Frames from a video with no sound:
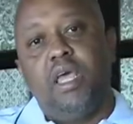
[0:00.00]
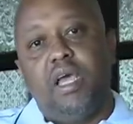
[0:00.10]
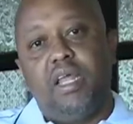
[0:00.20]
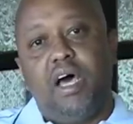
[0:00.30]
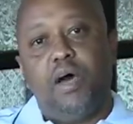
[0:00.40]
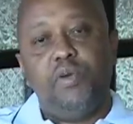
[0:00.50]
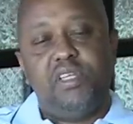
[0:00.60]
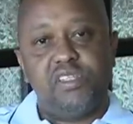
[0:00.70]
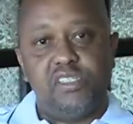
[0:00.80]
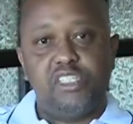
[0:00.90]
and how it
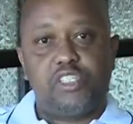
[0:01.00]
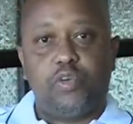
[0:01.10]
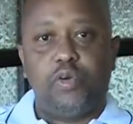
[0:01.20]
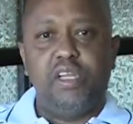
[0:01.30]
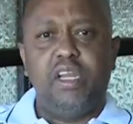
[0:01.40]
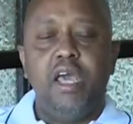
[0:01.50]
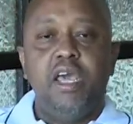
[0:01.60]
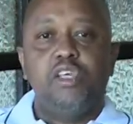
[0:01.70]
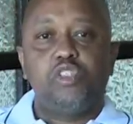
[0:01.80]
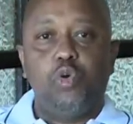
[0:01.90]
has destroyed
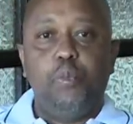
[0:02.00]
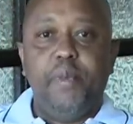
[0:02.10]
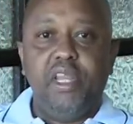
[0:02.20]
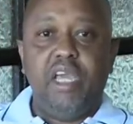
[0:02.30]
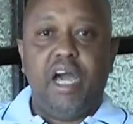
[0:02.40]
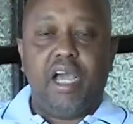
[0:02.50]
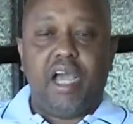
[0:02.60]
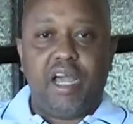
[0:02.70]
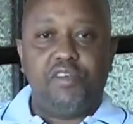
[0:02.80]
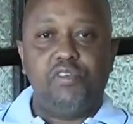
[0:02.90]
so many
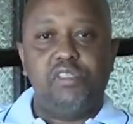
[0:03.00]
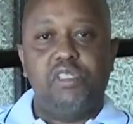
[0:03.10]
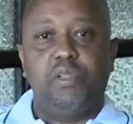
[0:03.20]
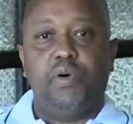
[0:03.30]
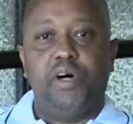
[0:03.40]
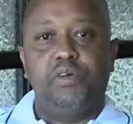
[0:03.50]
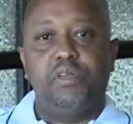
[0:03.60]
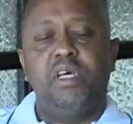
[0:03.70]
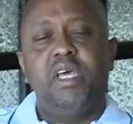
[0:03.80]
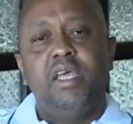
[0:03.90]
countries in the
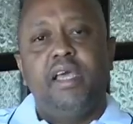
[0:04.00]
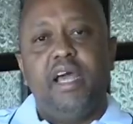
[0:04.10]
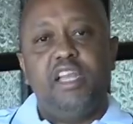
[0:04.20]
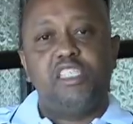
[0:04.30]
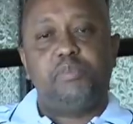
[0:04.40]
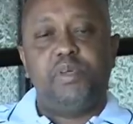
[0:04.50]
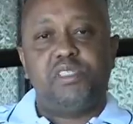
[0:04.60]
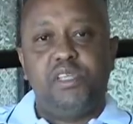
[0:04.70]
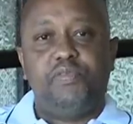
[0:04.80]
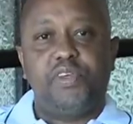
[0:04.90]
world, and in
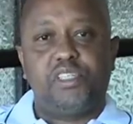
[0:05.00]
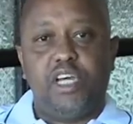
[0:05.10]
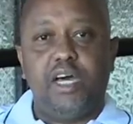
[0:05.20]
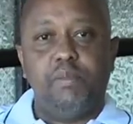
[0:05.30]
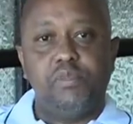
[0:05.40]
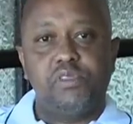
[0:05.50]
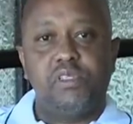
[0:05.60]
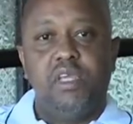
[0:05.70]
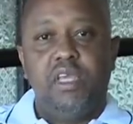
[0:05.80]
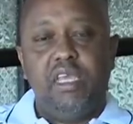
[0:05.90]
specific terms
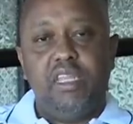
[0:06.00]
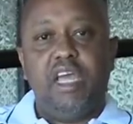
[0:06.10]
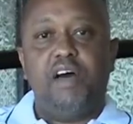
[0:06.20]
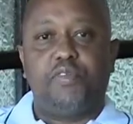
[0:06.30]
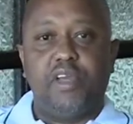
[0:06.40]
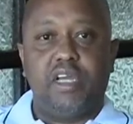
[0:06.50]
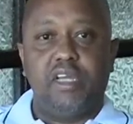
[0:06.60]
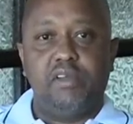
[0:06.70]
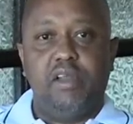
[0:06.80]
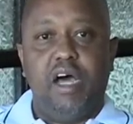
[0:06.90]
in the
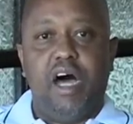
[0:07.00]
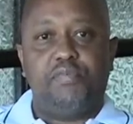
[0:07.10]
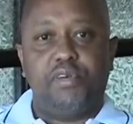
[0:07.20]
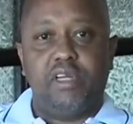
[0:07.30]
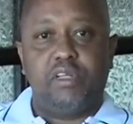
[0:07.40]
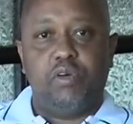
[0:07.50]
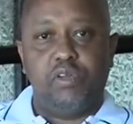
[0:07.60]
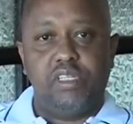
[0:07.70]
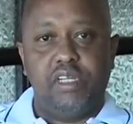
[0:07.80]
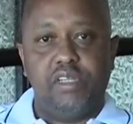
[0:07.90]
African
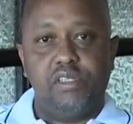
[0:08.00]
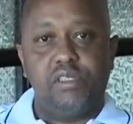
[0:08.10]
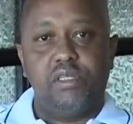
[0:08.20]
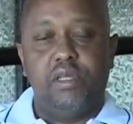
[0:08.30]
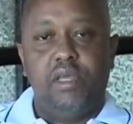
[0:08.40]
continent.